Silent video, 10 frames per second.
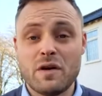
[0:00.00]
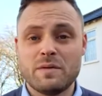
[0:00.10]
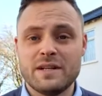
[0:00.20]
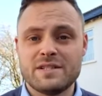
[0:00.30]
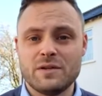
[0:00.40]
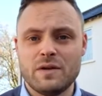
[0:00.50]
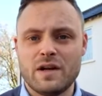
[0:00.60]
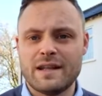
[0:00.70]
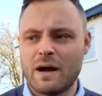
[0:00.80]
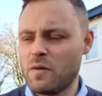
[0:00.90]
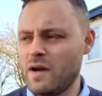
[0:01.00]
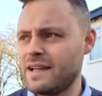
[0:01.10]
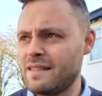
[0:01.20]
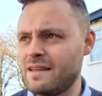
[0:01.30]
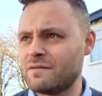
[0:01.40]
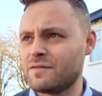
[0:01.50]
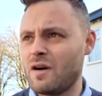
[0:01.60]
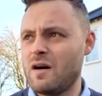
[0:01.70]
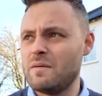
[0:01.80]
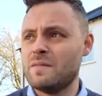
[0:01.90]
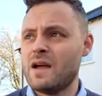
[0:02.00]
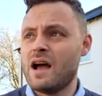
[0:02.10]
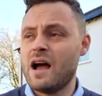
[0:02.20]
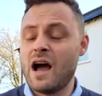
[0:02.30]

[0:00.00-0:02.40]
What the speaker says: nobody to learn that work ethic from,